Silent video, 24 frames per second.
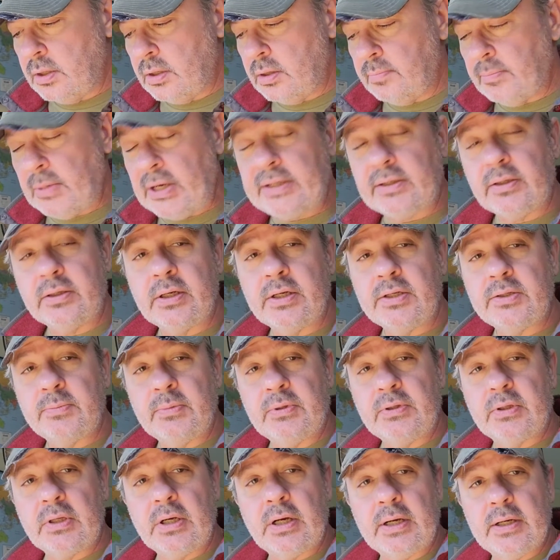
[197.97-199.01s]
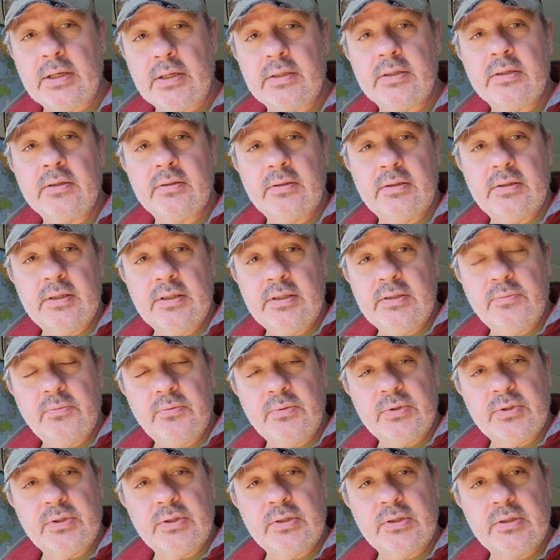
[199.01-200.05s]
Michael Nesmith died. He
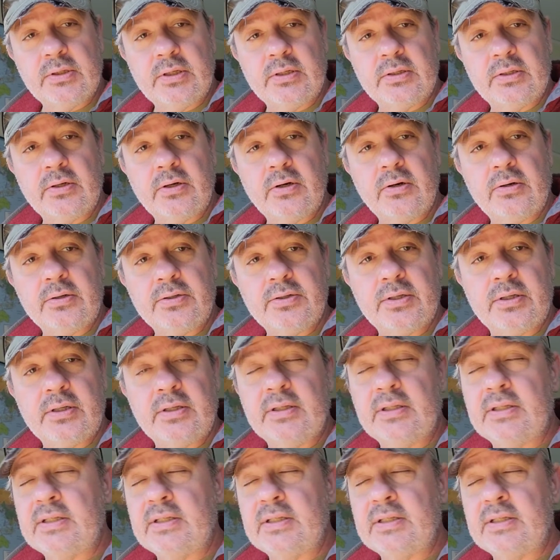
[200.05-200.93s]
was the guitarist